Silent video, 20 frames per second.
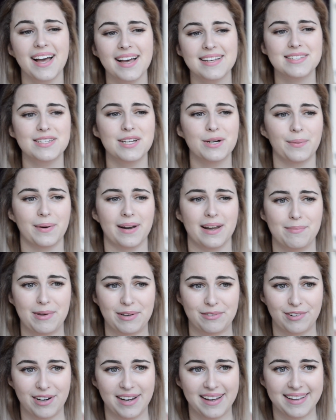guys know what I
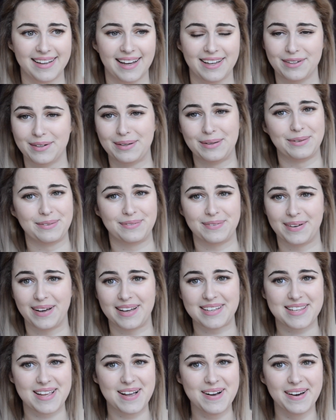mean, right? I don't know if you
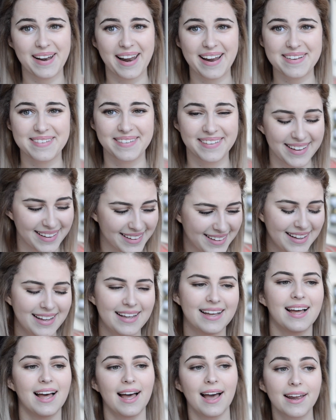guys know what I mean.
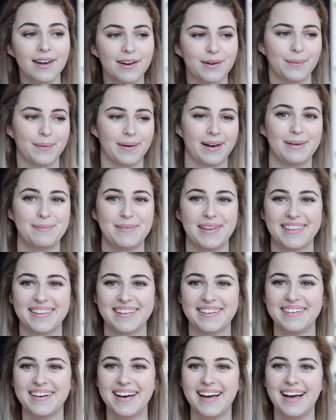I know what I mean
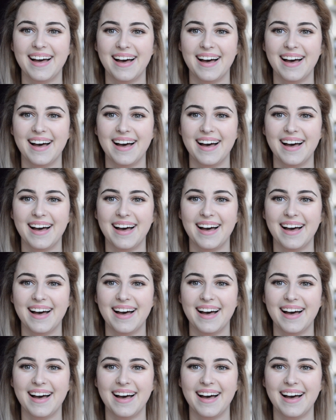though.